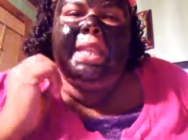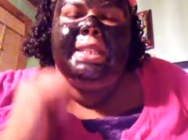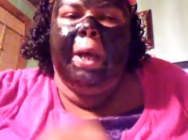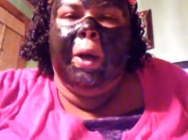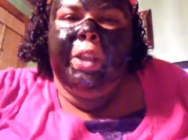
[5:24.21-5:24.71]

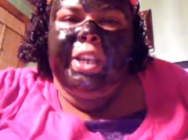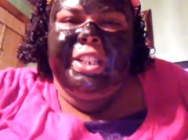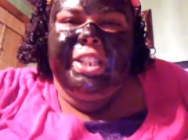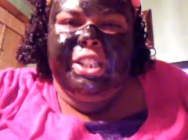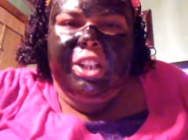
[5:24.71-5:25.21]
so you
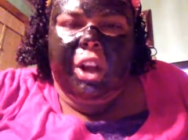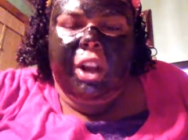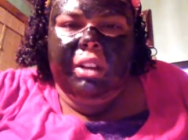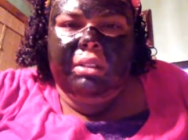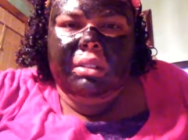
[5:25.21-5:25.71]
can just
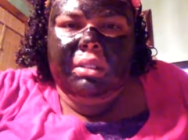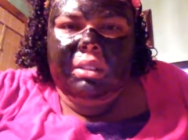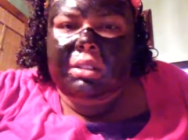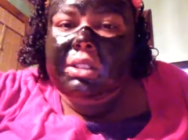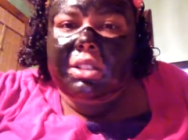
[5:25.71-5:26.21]
start, you can